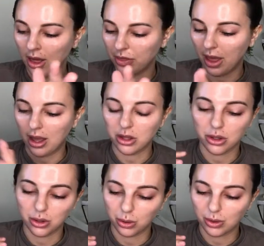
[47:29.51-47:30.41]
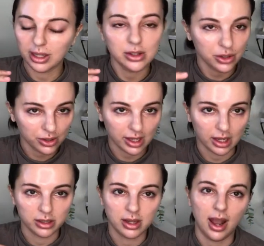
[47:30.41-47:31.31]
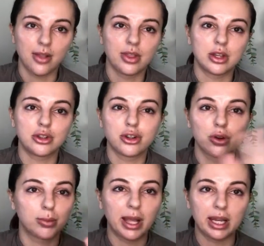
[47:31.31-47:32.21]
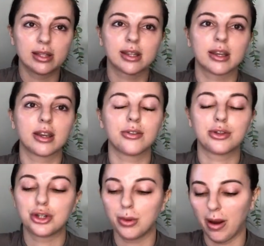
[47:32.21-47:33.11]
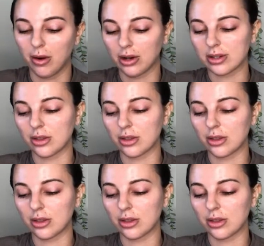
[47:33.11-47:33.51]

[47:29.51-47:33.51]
that you cleanse your skin and then don't apply any skincare for two hours.